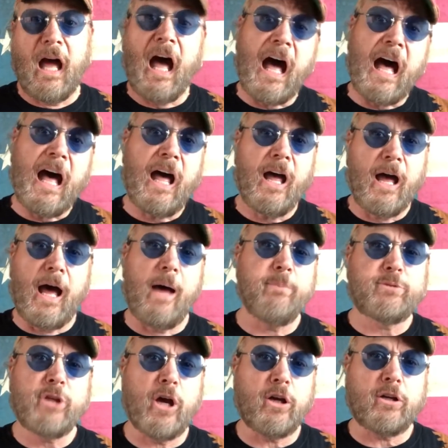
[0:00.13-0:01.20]
Hi,
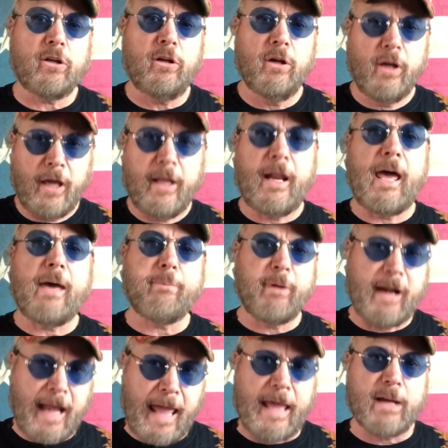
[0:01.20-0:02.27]
I'm Tucker, and I'm
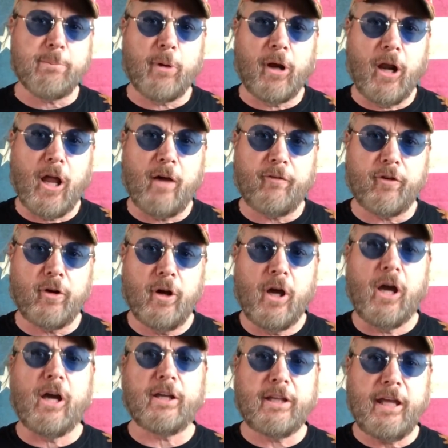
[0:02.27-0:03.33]
an animal lover
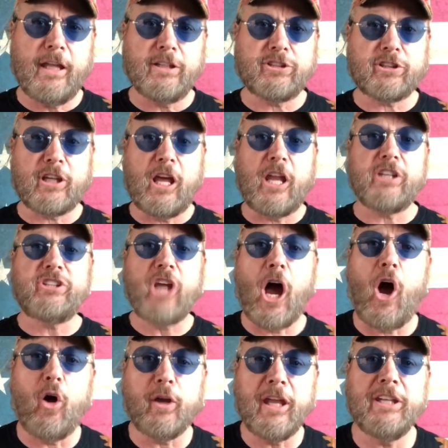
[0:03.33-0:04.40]
against dog